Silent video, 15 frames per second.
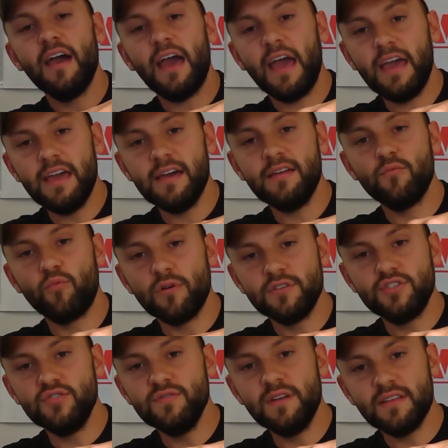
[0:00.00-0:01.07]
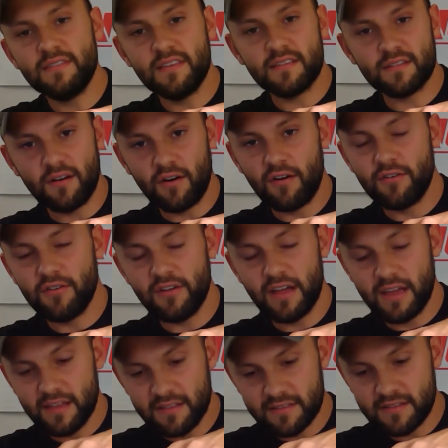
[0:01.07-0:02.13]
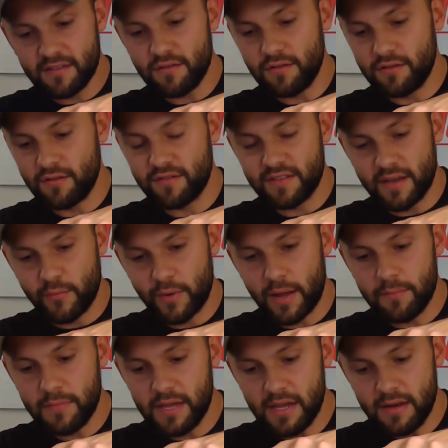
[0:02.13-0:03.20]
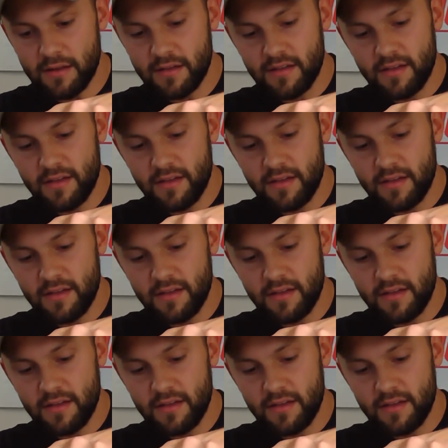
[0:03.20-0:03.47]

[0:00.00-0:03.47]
and once you get this car in your hands, that you'll understand what I mean.